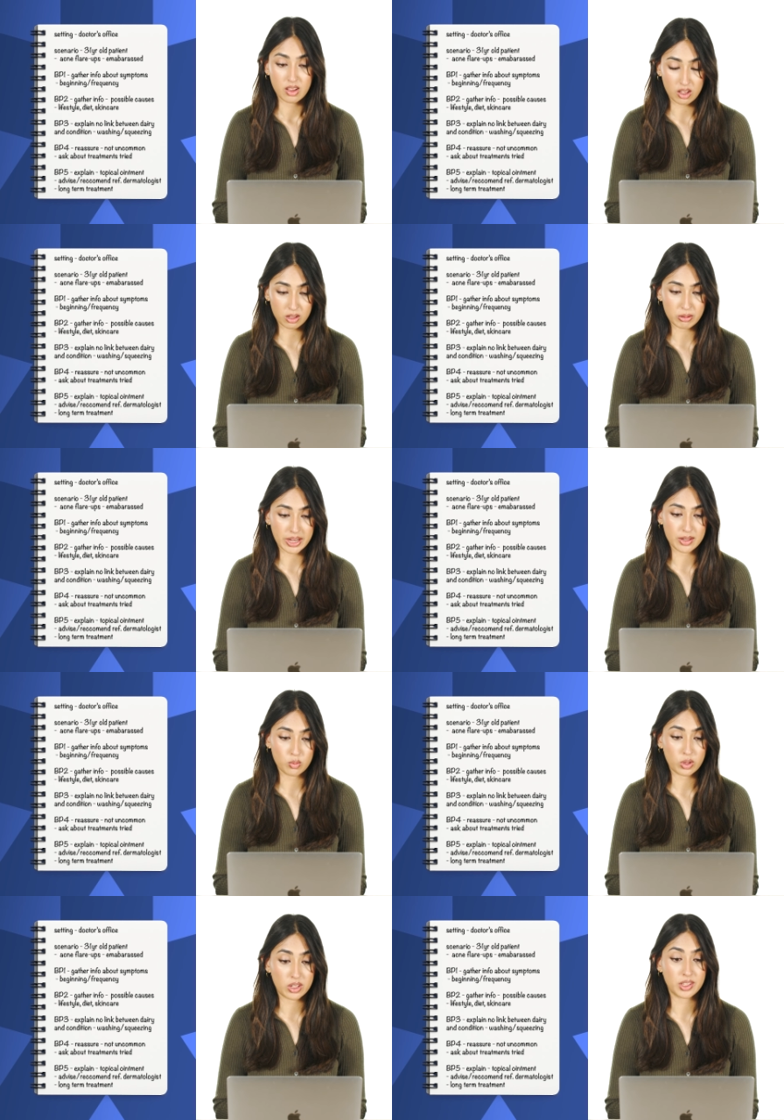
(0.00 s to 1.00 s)
All right,
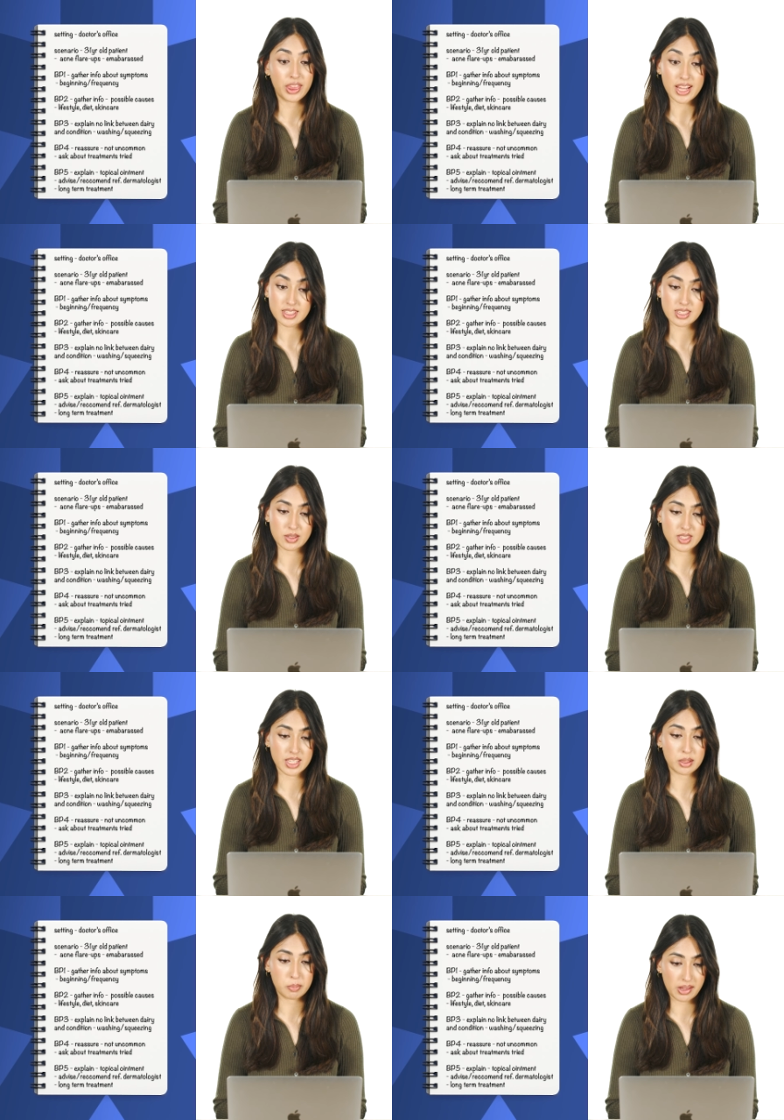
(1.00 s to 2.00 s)
well, that sounds
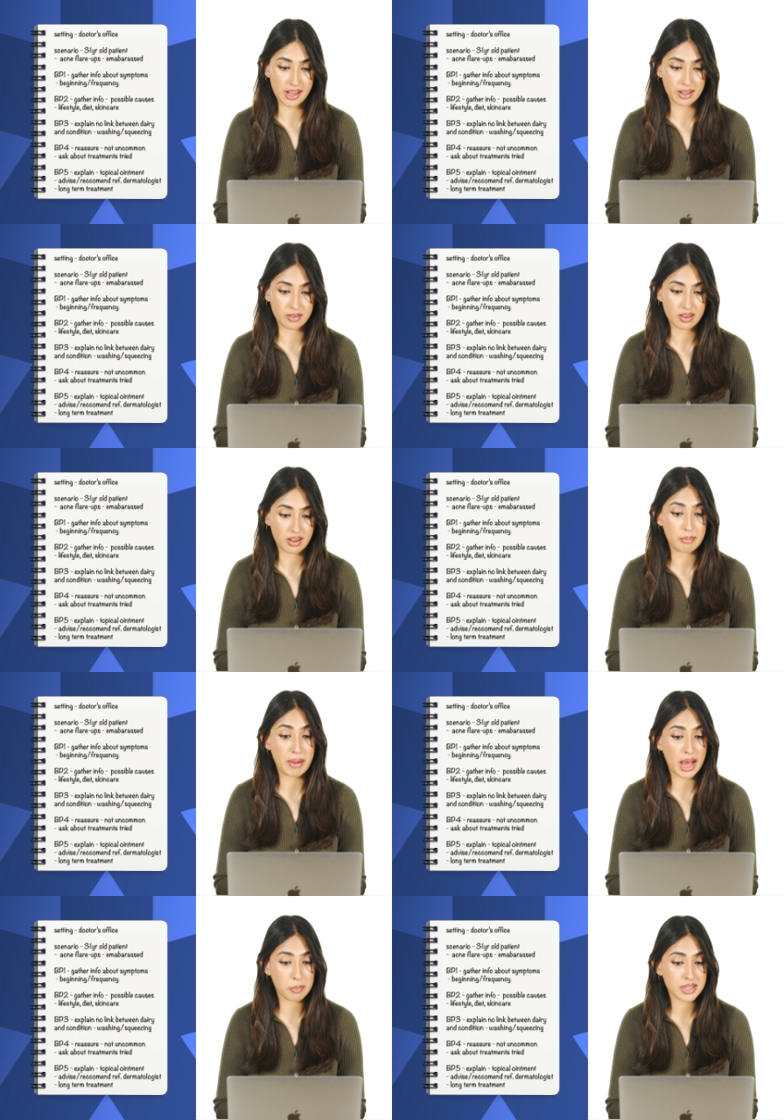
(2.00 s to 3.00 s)
like a plan. I'm
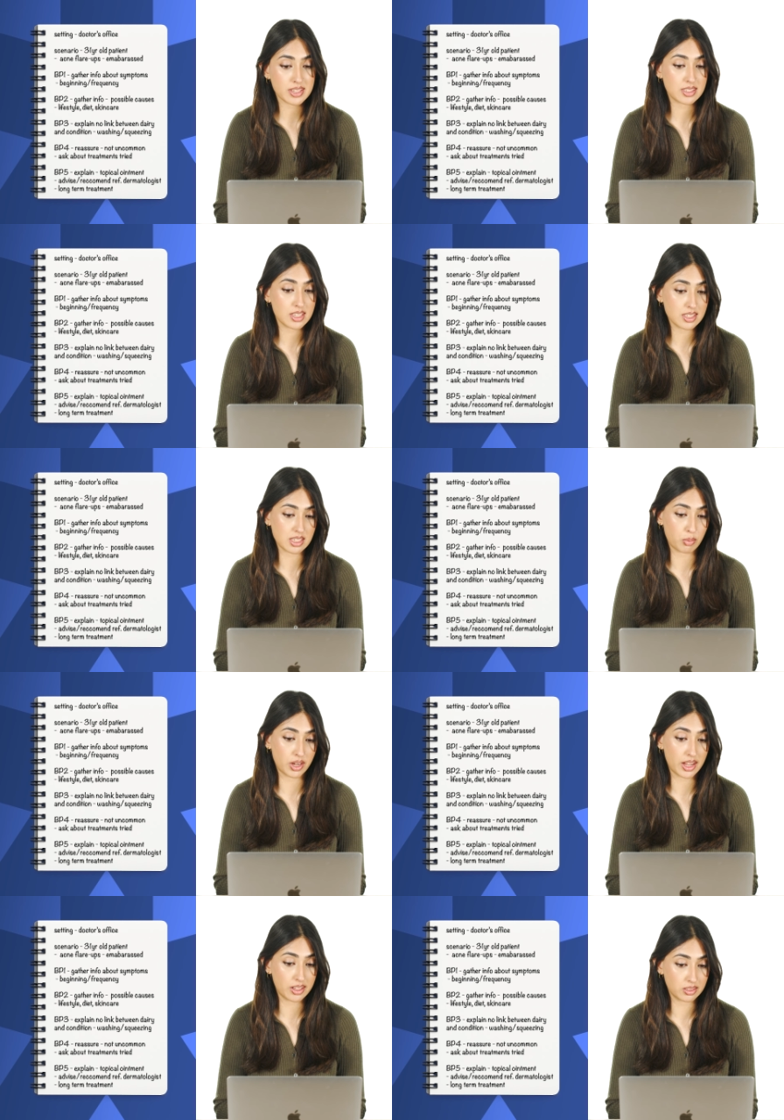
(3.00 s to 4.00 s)
happy to see
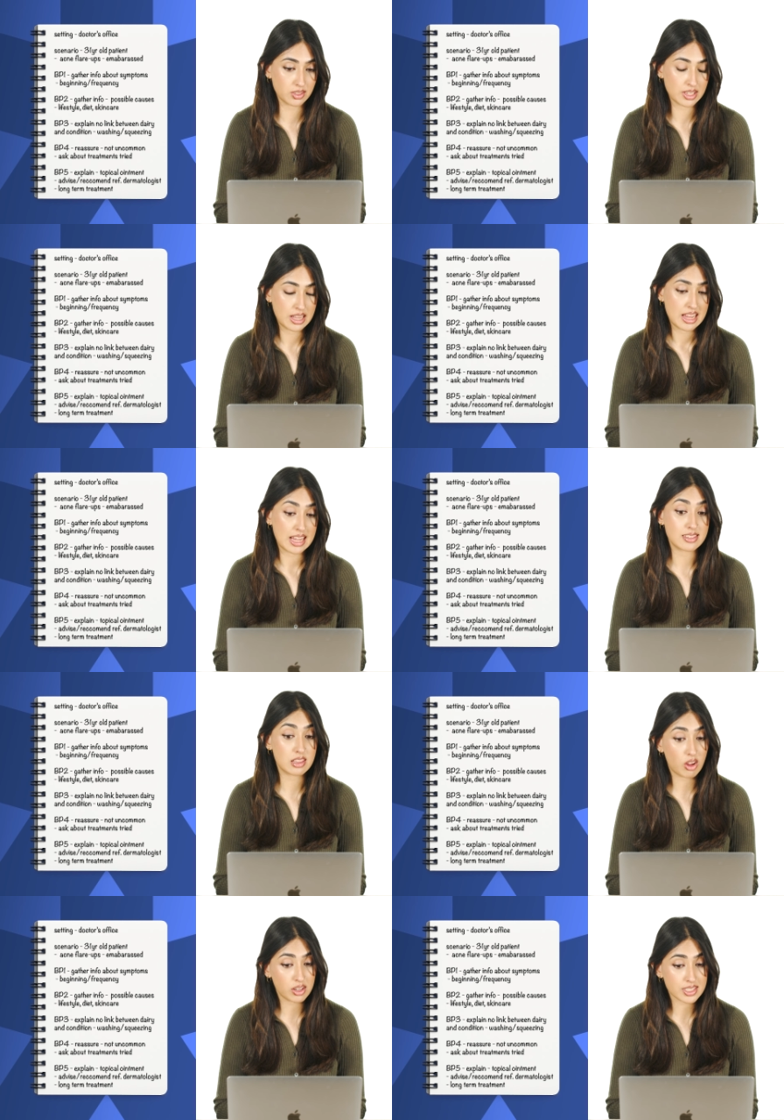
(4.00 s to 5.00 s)
someone else as
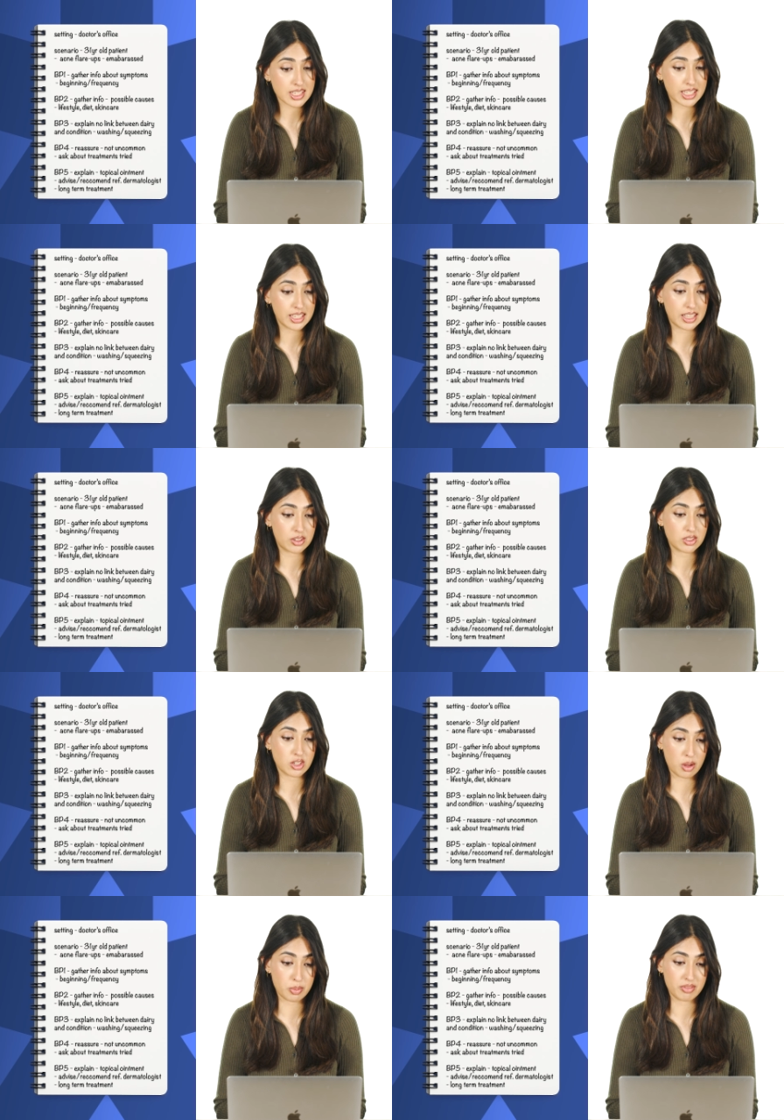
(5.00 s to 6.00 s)
long as I can get on
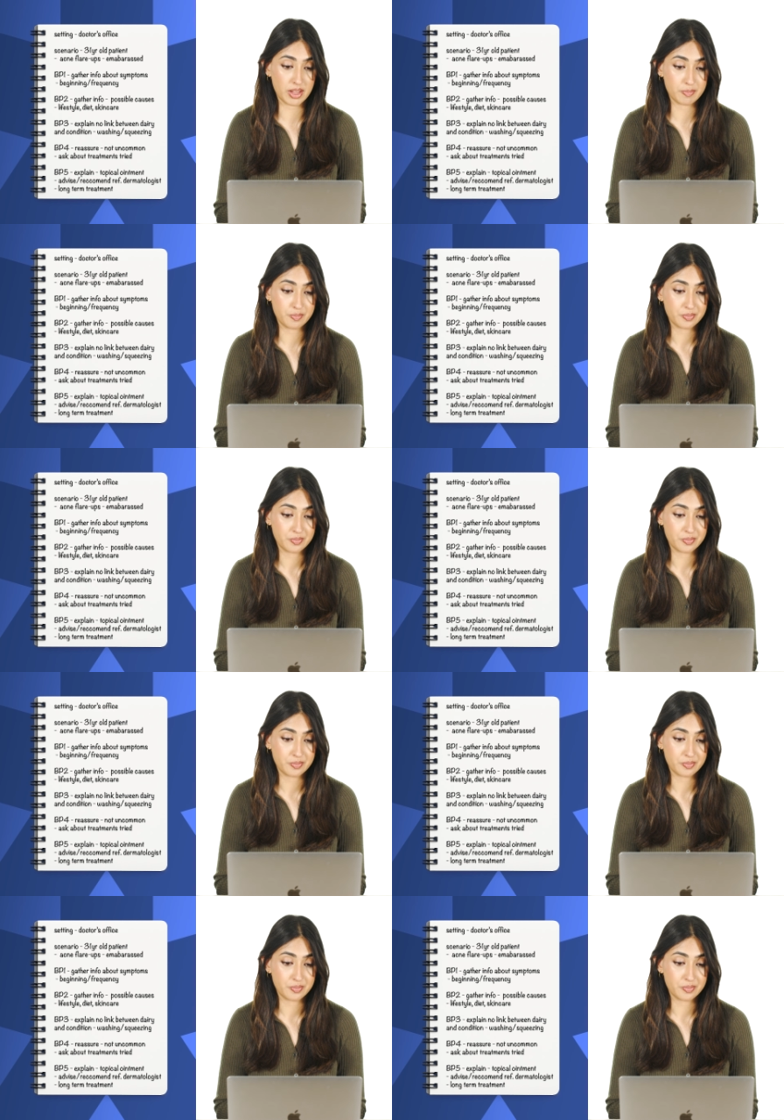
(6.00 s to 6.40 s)
top of it.